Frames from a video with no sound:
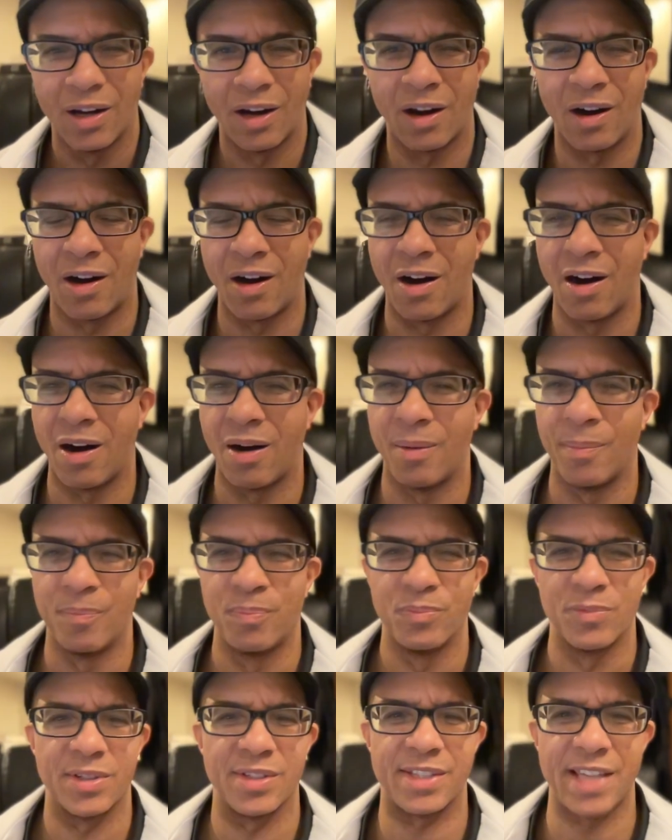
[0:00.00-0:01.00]
um,
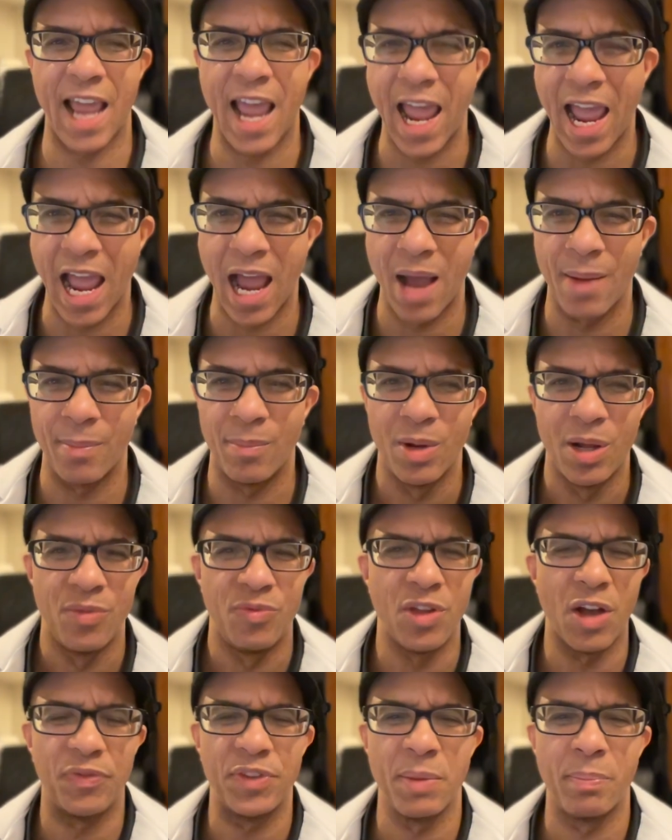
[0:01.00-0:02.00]
Sam,
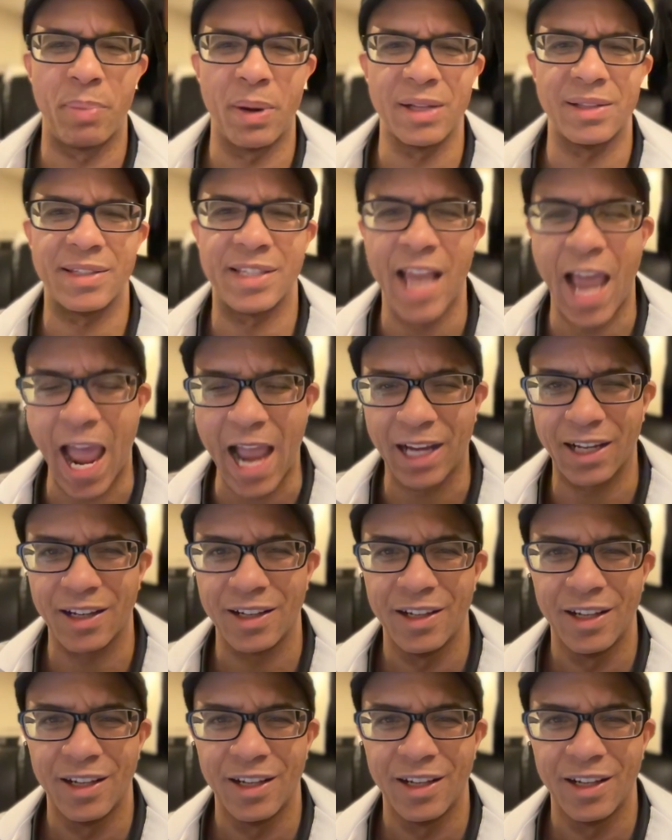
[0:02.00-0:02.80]
Nothing But Tech.